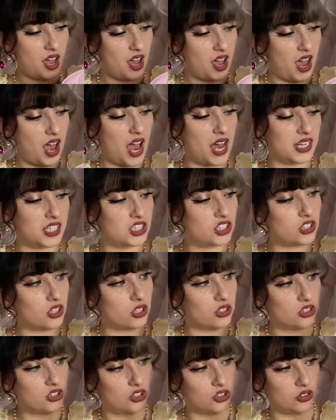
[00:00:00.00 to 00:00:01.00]
And it
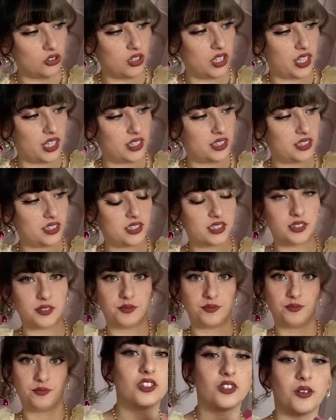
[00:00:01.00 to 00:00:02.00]
starts to do this.
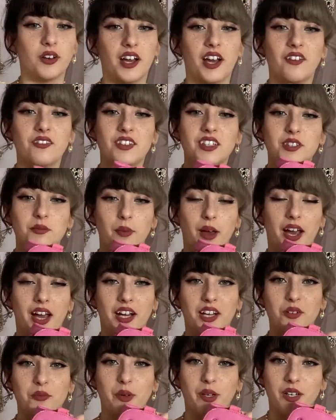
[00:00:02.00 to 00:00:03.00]
So I have this
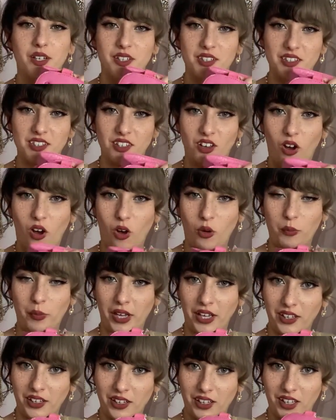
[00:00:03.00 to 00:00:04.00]
bag because hot
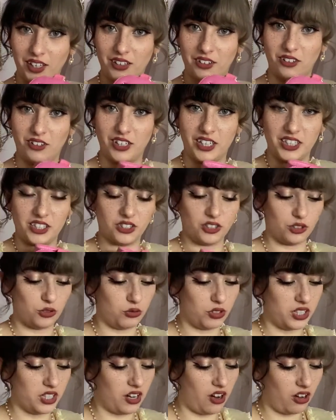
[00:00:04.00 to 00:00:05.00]
pink in Lolita is
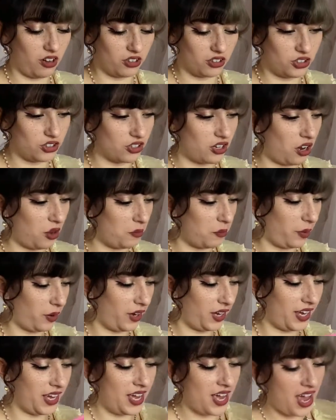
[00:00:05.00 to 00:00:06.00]
really hard to come
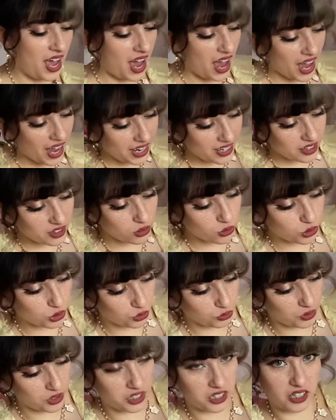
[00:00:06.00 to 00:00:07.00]
by. And I also
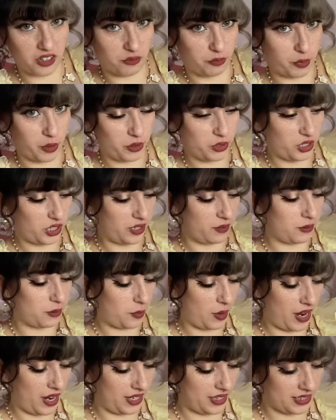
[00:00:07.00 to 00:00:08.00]
really love bow-shaped
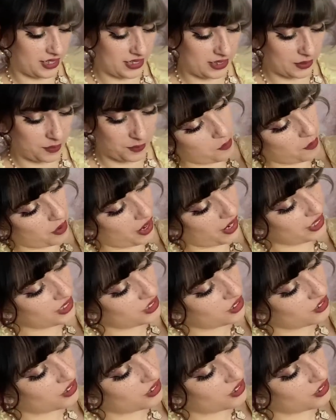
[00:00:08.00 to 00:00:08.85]
bags. But as you